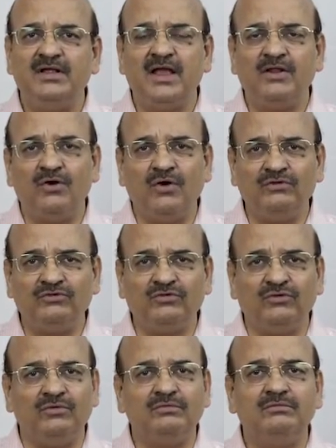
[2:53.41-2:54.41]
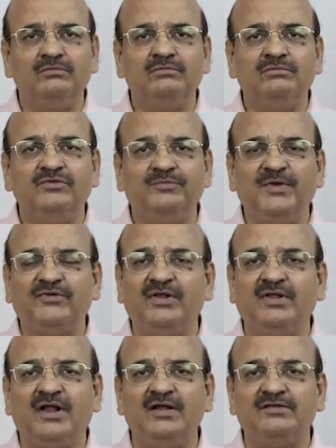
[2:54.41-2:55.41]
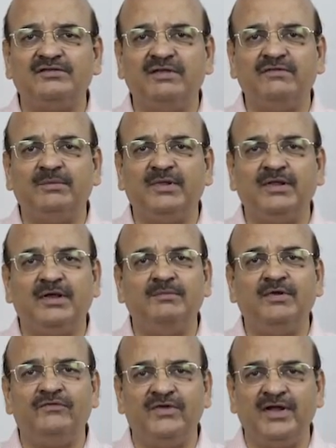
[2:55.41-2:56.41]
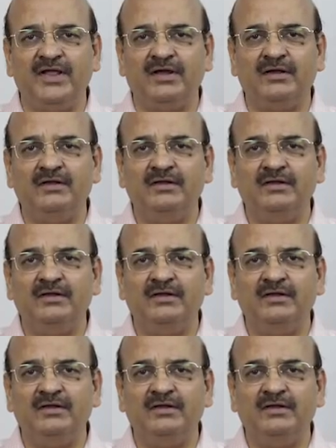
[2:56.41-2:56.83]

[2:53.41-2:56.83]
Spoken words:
and also special grant is given by the government of India